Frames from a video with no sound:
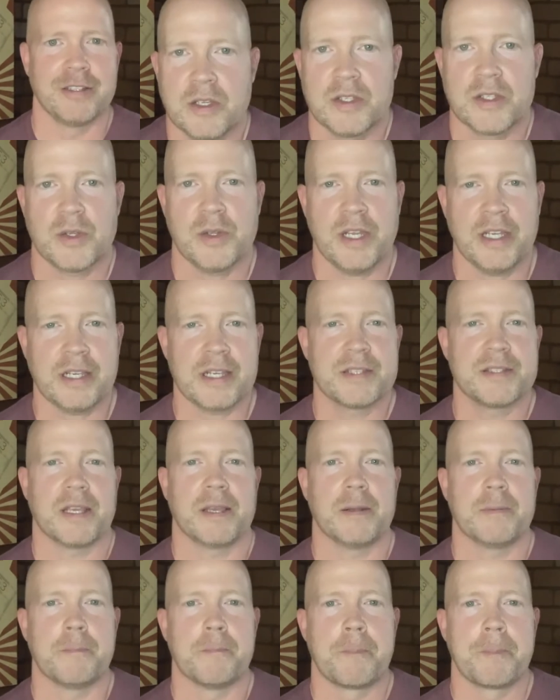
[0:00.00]
So like I
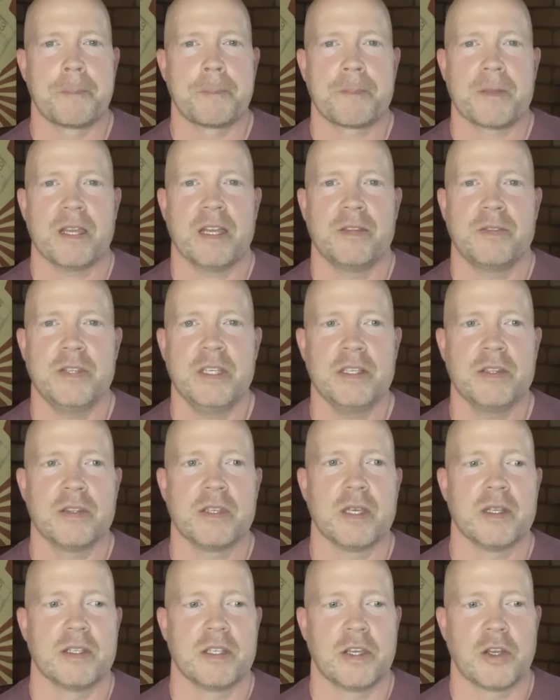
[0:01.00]
said, I think
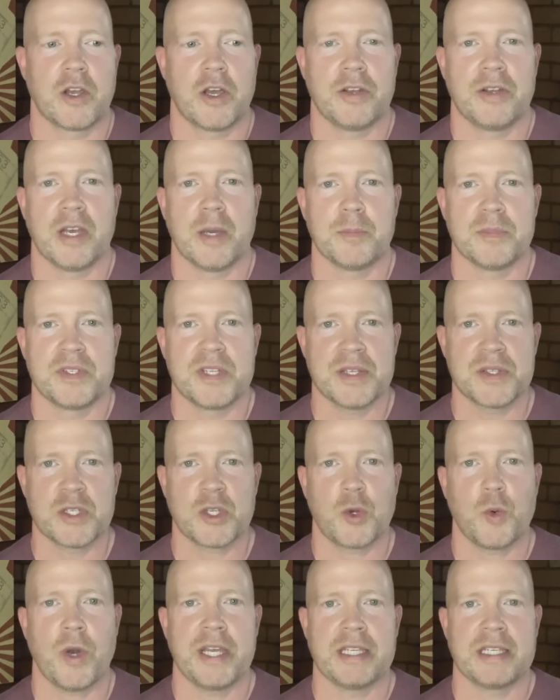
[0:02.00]
that Get On Up
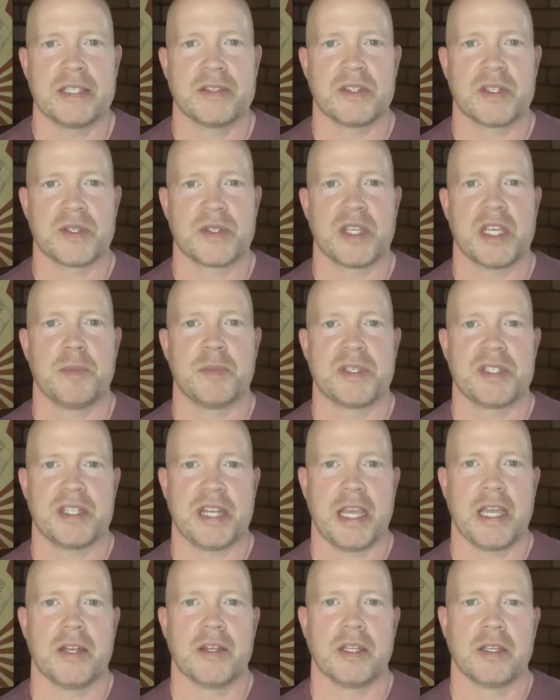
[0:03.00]
doesn't quite get the same
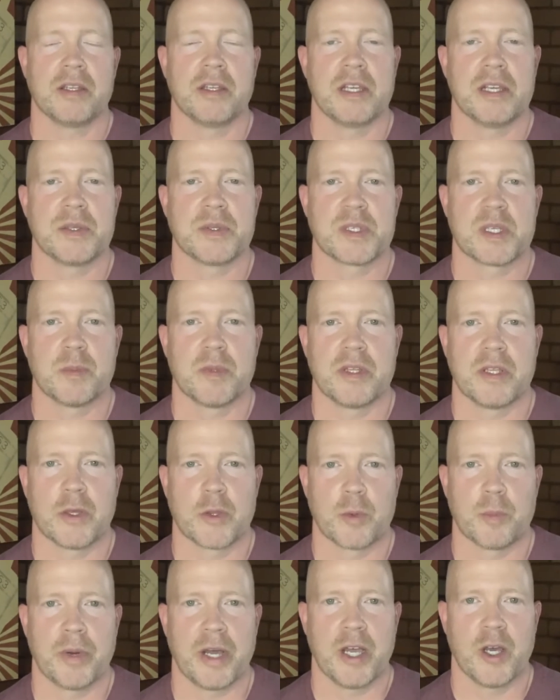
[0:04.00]
standing as some of the
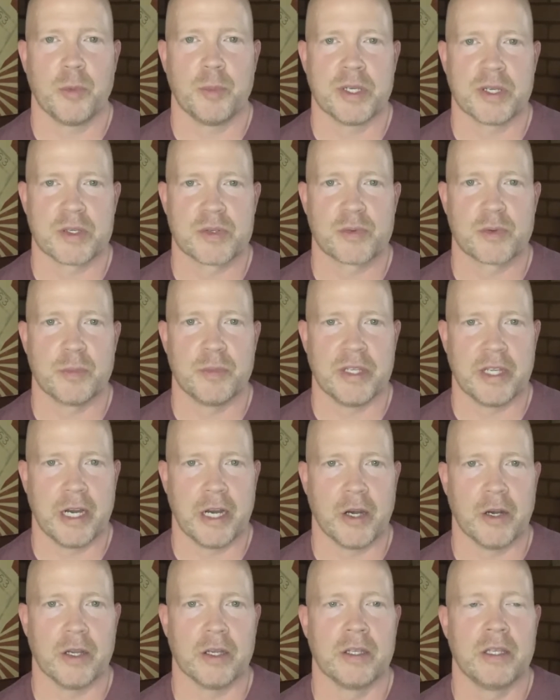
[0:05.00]
other biopics from the
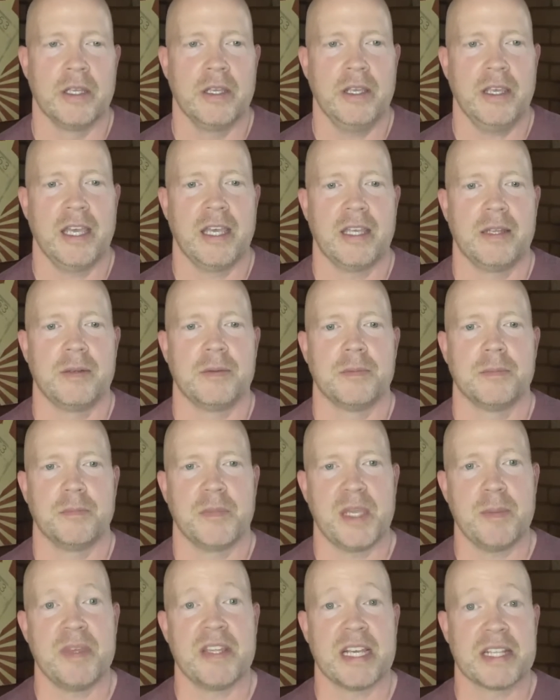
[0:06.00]
era. And
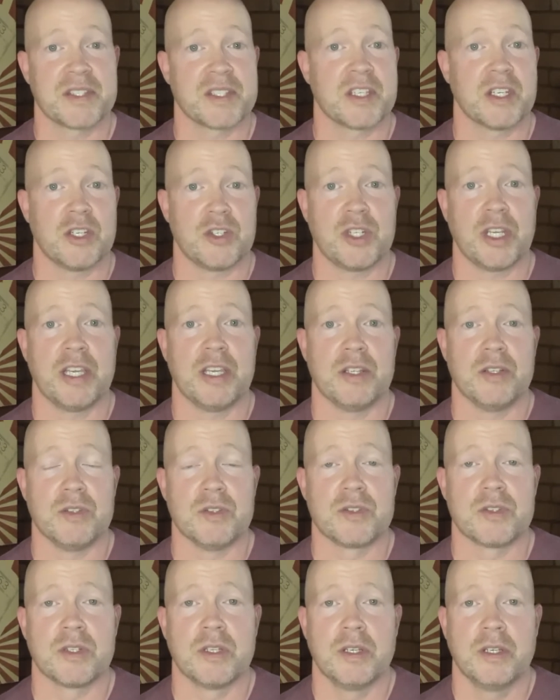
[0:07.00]
maybe that's gonna
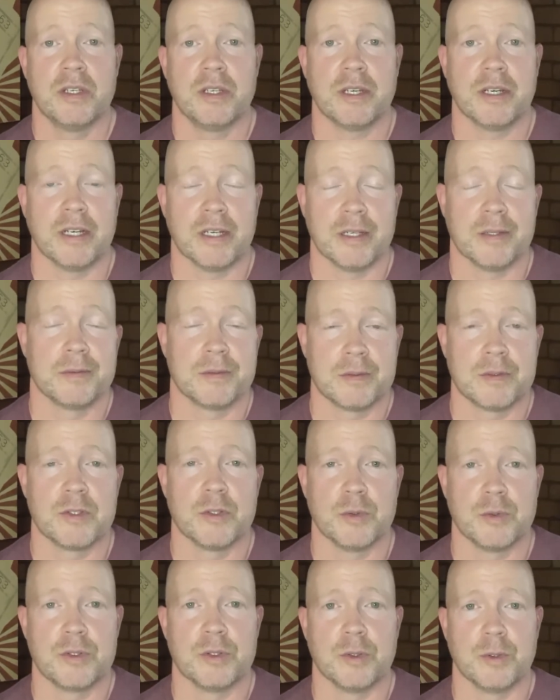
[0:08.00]
change uh,
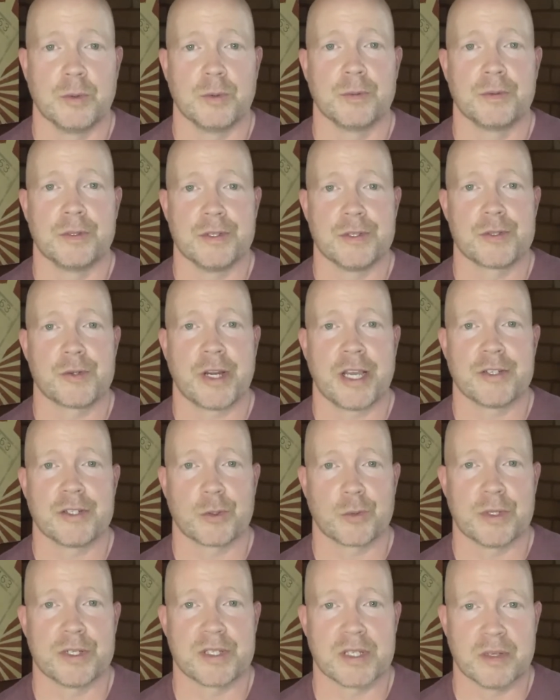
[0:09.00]
due to these
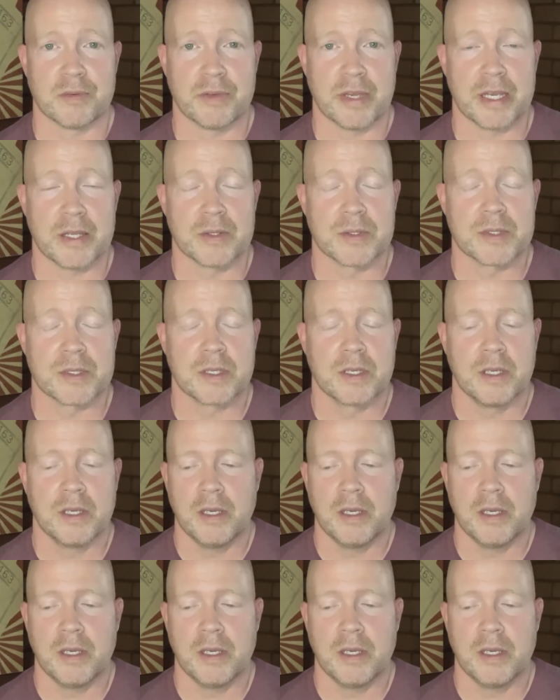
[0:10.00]
tragic recent events.